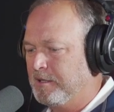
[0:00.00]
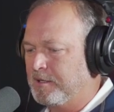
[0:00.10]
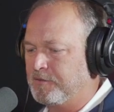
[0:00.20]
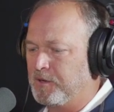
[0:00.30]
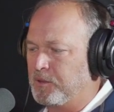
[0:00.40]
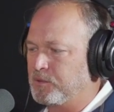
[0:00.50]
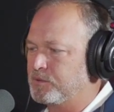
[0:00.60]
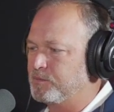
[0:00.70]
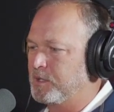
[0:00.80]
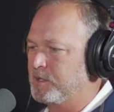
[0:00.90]

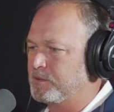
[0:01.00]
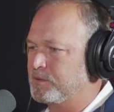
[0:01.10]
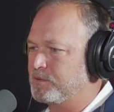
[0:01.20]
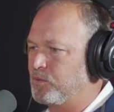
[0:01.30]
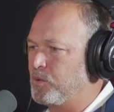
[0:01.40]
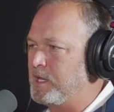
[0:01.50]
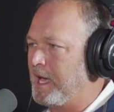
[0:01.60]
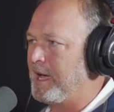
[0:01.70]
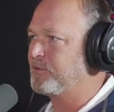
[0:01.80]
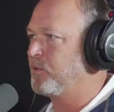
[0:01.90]
folks, because we
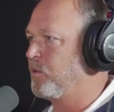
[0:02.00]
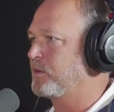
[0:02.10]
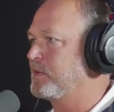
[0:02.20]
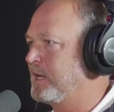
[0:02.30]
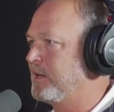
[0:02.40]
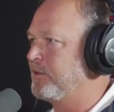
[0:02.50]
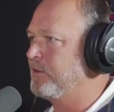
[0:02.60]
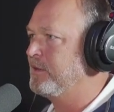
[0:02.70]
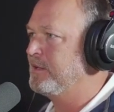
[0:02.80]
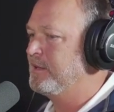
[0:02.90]
have to work
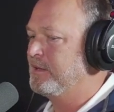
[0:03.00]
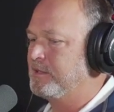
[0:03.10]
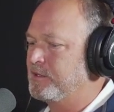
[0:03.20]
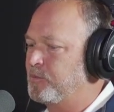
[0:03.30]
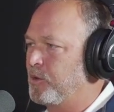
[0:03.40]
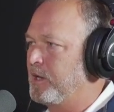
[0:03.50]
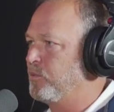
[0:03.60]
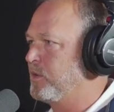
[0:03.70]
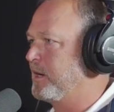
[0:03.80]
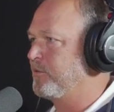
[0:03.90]
together to spread
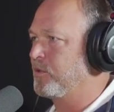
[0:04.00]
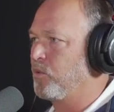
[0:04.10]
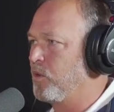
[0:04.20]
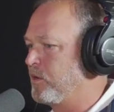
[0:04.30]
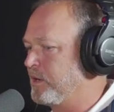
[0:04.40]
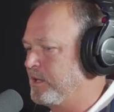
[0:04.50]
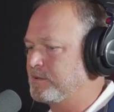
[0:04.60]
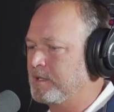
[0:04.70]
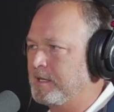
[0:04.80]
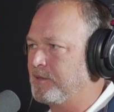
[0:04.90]
whatever the word
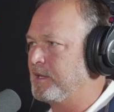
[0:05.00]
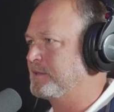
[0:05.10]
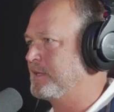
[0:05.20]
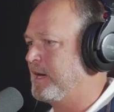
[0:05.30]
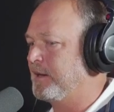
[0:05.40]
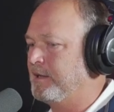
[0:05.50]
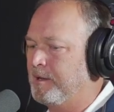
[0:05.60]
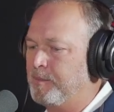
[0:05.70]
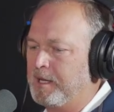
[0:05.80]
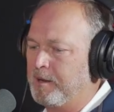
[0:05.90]
is to get things out. And
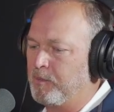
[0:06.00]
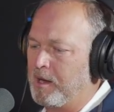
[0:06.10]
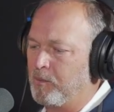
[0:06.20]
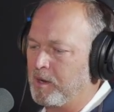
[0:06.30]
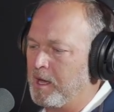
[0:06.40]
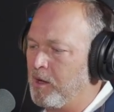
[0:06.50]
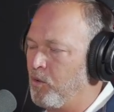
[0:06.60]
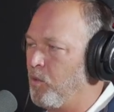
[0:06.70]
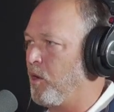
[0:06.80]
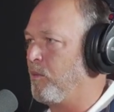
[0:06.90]
I mean, I rely
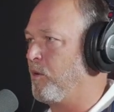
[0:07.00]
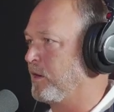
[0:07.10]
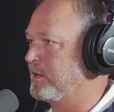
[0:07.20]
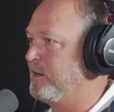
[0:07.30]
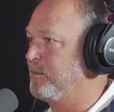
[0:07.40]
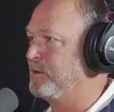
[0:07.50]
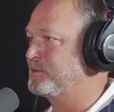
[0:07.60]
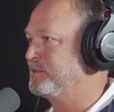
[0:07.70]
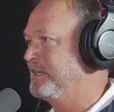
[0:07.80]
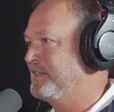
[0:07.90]
on Walmart to help
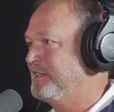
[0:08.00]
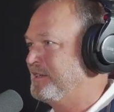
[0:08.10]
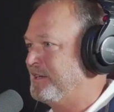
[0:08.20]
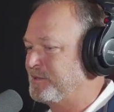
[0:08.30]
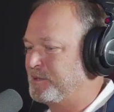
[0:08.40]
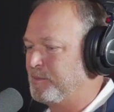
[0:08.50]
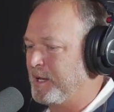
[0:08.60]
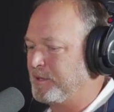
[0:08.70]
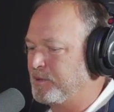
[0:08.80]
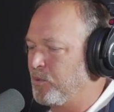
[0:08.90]
us to
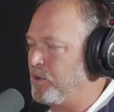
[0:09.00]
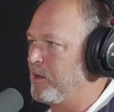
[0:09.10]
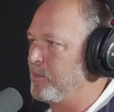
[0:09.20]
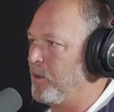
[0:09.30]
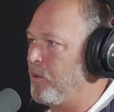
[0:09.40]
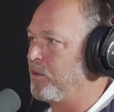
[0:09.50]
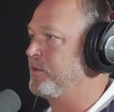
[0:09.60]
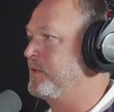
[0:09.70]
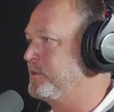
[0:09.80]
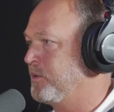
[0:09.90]
make sure we're able to
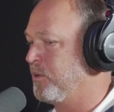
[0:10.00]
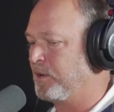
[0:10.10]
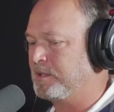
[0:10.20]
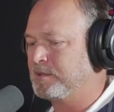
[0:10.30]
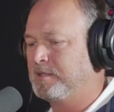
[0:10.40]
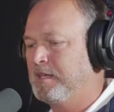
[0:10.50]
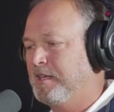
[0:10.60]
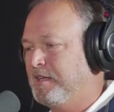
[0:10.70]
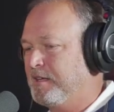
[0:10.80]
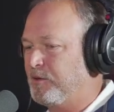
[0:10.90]
order these toys, and
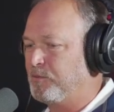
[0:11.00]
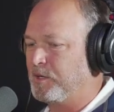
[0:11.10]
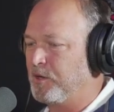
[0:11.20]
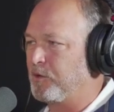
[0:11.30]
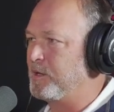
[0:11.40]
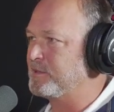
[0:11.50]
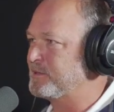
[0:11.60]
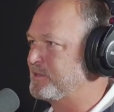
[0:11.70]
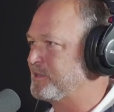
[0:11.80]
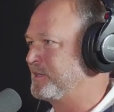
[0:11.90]
other
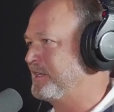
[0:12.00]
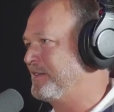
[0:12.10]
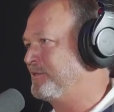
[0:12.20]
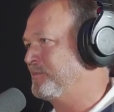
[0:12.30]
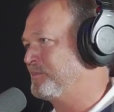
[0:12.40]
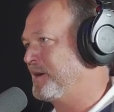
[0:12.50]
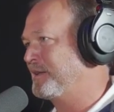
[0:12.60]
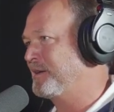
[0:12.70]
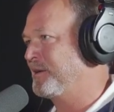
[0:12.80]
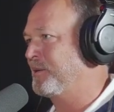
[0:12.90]
businesses to get these
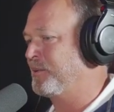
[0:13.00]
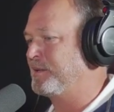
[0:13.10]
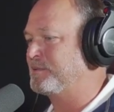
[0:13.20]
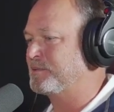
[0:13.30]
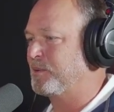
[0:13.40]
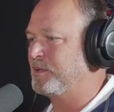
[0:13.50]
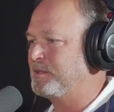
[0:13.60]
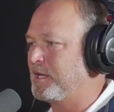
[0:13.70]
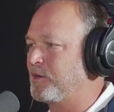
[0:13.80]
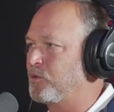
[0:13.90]
monetary donations. So
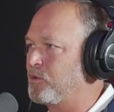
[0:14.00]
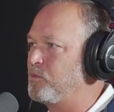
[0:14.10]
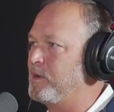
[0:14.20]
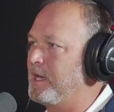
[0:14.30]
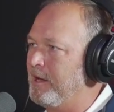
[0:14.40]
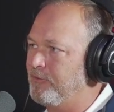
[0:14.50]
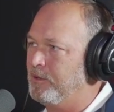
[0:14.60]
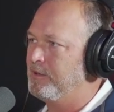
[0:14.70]
it's a group effort.